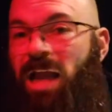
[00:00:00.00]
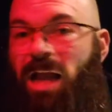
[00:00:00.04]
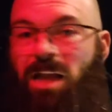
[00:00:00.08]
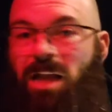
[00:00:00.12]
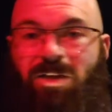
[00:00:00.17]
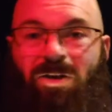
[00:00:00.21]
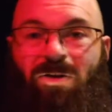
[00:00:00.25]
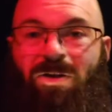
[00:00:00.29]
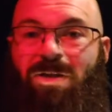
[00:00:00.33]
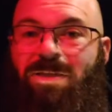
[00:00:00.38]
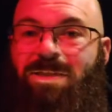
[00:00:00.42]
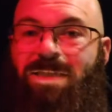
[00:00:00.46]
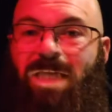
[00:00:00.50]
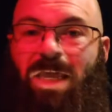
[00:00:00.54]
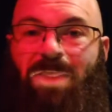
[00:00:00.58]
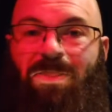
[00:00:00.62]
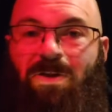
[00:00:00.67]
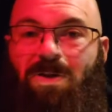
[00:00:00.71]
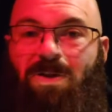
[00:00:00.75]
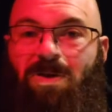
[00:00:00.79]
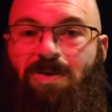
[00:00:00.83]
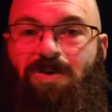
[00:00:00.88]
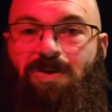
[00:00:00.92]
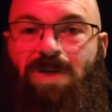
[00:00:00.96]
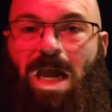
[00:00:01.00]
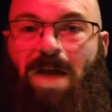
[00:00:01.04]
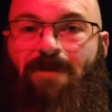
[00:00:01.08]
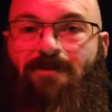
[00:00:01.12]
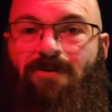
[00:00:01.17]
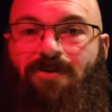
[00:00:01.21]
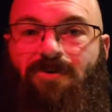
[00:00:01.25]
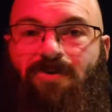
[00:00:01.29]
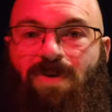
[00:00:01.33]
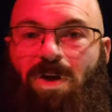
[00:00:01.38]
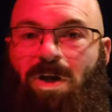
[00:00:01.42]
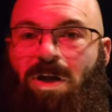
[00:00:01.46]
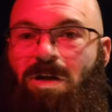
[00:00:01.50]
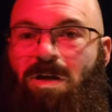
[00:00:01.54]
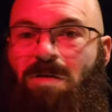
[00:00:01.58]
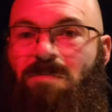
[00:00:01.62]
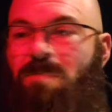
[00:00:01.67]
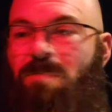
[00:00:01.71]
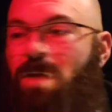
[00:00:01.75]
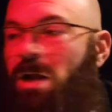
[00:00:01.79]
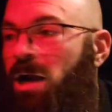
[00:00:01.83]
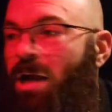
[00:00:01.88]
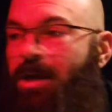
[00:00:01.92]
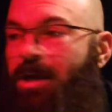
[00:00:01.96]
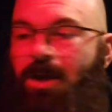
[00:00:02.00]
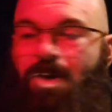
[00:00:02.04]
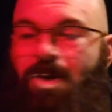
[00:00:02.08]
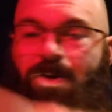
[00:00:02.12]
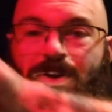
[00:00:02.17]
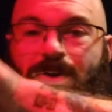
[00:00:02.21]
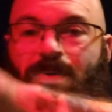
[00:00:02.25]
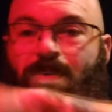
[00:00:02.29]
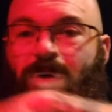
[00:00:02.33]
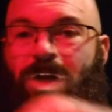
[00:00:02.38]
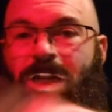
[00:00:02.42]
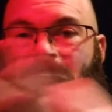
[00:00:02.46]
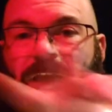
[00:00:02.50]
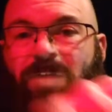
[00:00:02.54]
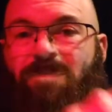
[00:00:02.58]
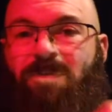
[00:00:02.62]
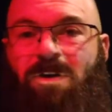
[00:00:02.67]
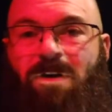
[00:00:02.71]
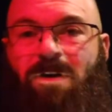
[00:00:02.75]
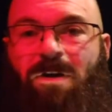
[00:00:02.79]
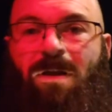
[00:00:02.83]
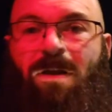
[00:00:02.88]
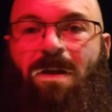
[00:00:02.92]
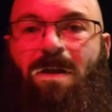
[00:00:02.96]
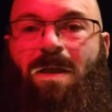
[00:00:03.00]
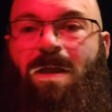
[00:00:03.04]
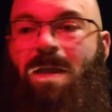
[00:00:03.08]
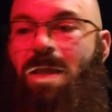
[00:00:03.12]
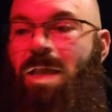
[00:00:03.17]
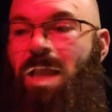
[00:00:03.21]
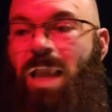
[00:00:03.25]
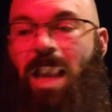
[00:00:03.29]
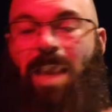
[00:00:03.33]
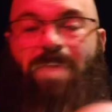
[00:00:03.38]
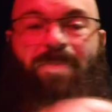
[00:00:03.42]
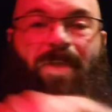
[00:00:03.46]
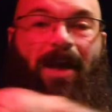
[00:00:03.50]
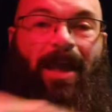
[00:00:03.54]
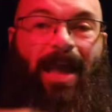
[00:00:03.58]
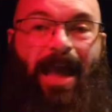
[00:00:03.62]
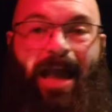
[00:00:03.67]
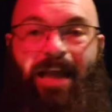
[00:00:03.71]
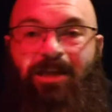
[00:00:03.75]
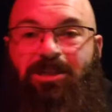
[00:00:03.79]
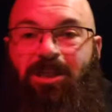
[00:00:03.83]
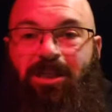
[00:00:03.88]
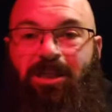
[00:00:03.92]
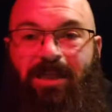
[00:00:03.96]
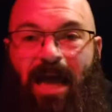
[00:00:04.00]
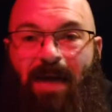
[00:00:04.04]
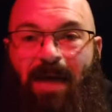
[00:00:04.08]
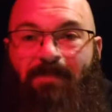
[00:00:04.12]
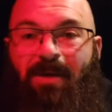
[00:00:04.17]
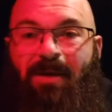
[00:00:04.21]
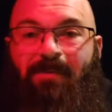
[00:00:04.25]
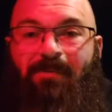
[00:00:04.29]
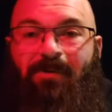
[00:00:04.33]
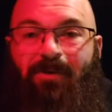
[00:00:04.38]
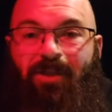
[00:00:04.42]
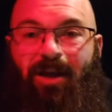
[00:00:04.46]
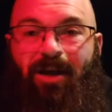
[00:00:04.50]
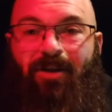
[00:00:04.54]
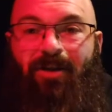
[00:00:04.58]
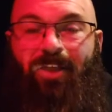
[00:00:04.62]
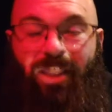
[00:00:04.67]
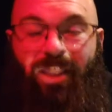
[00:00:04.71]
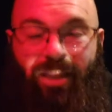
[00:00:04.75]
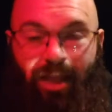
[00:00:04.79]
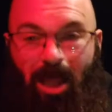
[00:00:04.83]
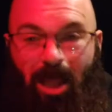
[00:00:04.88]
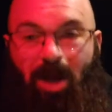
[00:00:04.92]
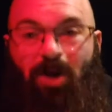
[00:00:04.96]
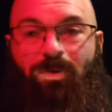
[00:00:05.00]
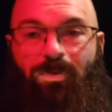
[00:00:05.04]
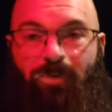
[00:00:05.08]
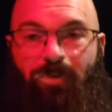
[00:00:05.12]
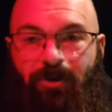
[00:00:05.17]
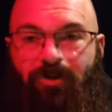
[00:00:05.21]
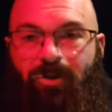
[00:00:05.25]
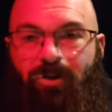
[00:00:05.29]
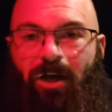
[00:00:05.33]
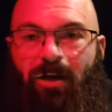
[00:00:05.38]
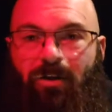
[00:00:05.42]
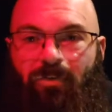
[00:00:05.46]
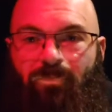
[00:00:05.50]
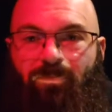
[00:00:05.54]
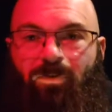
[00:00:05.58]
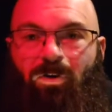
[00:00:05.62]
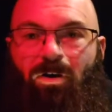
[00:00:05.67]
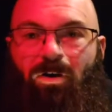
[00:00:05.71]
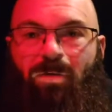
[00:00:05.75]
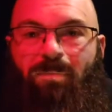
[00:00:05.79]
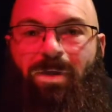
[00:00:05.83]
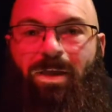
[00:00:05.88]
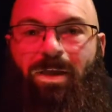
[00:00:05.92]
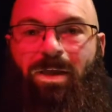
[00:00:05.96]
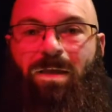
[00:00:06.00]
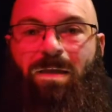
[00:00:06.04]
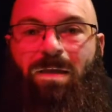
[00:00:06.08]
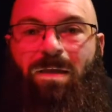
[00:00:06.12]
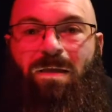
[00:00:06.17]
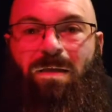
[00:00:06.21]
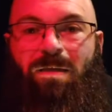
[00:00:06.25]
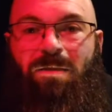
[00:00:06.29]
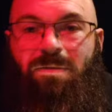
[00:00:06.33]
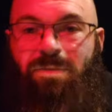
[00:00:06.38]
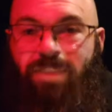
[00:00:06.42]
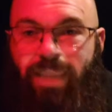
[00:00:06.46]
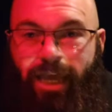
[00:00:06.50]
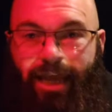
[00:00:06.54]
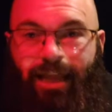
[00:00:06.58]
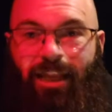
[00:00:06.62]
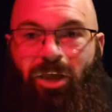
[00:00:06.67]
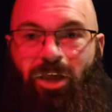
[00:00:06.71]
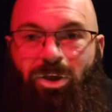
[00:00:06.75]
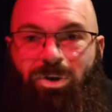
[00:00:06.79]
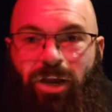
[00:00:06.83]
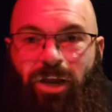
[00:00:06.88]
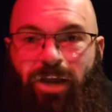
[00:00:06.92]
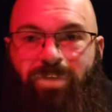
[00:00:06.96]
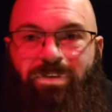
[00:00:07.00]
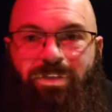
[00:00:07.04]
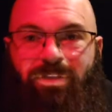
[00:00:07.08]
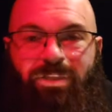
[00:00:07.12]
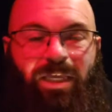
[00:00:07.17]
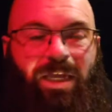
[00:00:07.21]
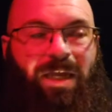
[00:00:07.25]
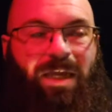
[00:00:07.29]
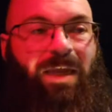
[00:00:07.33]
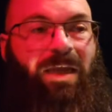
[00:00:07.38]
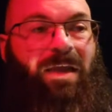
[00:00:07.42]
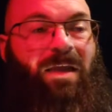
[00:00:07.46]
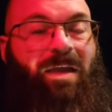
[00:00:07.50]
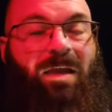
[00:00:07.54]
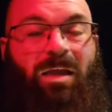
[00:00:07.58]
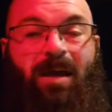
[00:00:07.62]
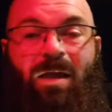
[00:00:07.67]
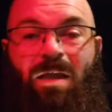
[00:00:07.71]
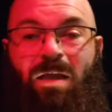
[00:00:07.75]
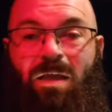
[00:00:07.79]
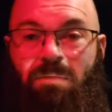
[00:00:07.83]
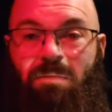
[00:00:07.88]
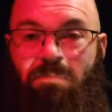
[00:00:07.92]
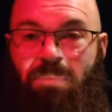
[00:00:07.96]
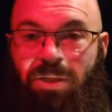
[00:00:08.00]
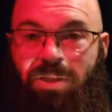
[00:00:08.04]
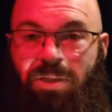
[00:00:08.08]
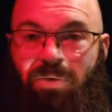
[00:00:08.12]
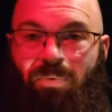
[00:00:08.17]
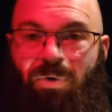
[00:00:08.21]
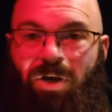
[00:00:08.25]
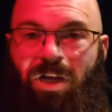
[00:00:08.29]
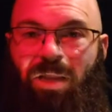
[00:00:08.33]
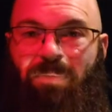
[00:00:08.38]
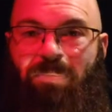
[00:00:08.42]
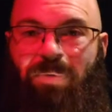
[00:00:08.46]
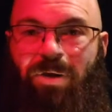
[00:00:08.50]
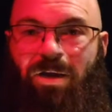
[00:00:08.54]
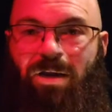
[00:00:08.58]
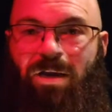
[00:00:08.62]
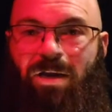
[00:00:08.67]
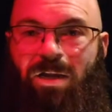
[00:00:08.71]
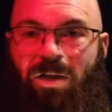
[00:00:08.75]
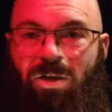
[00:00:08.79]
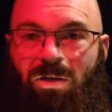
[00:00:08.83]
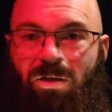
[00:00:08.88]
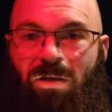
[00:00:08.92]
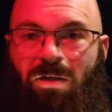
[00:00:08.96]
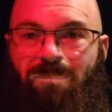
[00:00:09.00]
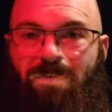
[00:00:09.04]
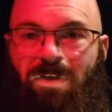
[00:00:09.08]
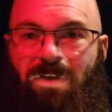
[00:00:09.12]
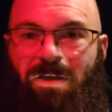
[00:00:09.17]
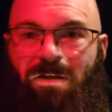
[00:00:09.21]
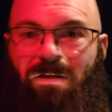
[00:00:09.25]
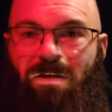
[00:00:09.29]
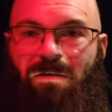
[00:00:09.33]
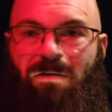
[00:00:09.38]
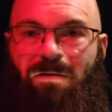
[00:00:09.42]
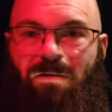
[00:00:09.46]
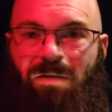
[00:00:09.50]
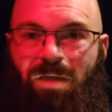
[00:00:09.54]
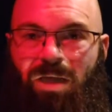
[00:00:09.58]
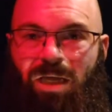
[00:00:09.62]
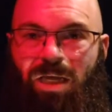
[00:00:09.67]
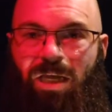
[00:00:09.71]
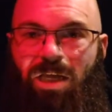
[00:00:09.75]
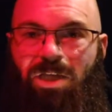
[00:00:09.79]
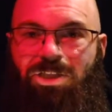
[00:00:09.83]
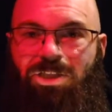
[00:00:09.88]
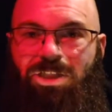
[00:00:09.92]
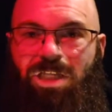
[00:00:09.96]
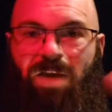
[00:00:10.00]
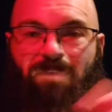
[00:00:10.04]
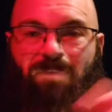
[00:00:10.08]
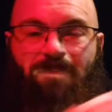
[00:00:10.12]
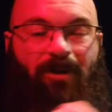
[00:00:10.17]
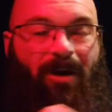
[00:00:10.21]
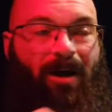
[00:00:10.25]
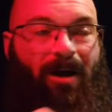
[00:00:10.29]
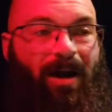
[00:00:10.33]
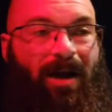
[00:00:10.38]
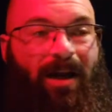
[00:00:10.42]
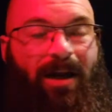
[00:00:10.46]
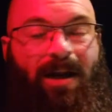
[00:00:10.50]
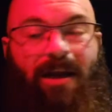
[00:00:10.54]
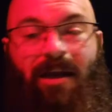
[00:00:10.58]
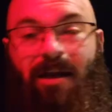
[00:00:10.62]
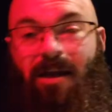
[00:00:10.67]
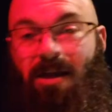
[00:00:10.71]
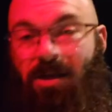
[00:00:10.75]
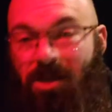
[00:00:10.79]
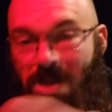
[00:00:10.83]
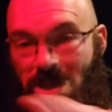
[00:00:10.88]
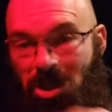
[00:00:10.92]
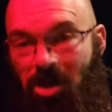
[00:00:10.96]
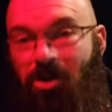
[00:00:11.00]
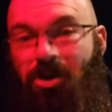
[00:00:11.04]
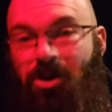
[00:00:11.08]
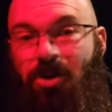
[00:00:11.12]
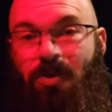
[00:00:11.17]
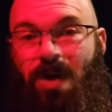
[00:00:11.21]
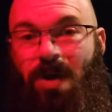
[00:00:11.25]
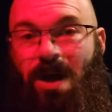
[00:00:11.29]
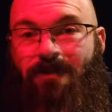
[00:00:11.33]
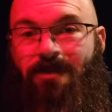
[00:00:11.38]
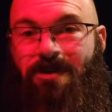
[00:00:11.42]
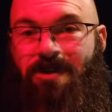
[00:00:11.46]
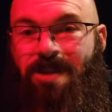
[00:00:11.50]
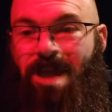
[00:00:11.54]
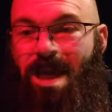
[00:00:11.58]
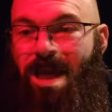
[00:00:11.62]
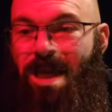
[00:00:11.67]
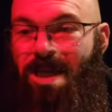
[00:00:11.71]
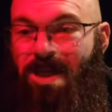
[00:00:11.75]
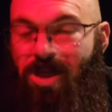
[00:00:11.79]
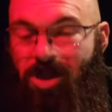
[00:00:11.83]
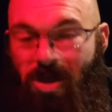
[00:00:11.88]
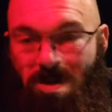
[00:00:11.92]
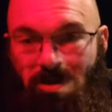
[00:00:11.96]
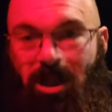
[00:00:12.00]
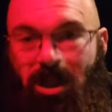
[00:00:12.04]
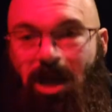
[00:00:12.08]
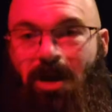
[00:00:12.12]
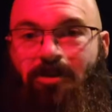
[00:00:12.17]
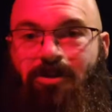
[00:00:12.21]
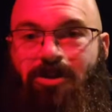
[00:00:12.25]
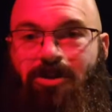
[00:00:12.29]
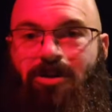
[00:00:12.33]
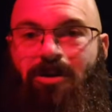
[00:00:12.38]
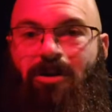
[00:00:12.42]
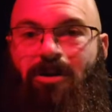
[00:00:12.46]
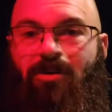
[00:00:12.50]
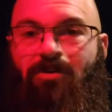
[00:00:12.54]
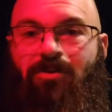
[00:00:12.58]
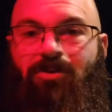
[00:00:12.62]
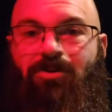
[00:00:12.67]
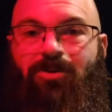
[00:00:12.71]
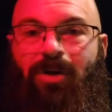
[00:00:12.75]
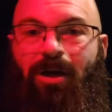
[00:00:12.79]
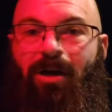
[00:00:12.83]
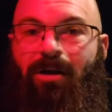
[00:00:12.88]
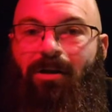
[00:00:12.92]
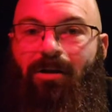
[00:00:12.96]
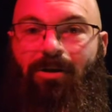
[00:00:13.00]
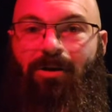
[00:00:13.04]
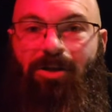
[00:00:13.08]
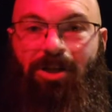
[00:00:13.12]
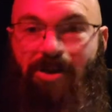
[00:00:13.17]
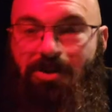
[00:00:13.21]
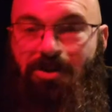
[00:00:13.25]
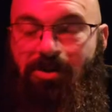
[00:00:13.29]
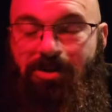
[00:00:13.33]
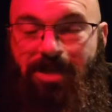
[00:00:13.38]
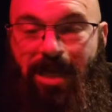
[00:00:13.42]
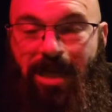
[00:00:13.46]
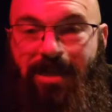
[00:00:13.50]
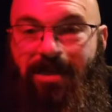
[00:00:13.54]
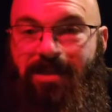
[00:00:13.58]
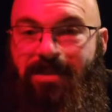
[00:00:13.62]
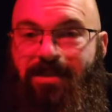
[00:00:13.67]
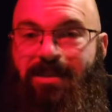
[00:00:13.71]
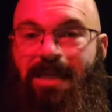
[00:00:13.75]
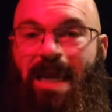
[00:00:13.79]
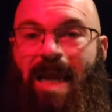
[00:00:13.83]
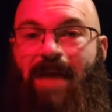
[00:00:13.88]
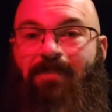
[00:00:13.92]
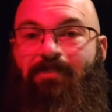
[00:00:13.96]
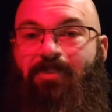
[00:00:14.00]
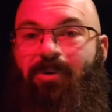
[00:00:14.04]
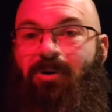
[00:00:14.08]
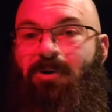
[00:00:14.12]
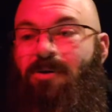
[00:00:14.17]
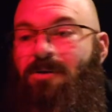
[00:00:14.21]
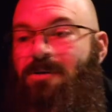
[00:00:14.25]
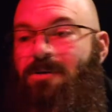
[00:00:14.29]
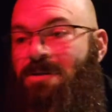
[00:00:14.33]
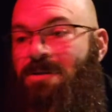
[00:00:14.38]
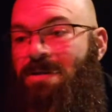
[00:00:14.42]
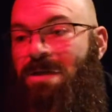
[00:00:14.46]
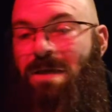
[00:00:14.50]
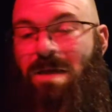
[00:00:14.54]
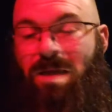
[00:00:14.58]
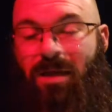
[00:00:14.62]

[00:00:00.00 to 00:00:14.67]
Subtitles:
I go inside the little driver's room. Or I go do whatever. And they actually got people there that load the trailer for me. They load everything. But the one up here in Louisville, Chevron, you do everything. You load your own trailer. You take the samples.